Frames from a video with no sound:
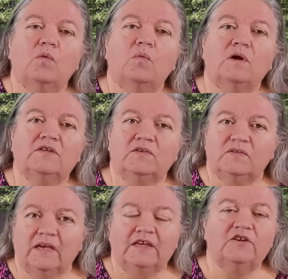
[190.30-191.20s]
while you
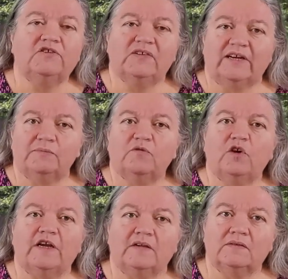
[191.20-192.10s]
say your setup
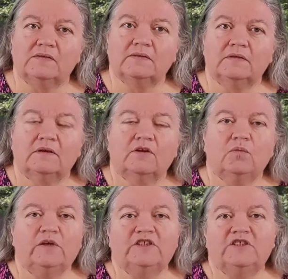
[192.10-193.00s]
phrase,
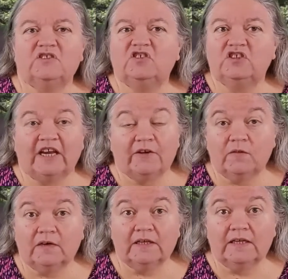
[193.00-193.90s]
which is
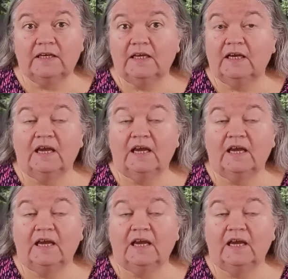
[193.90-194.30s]
generally,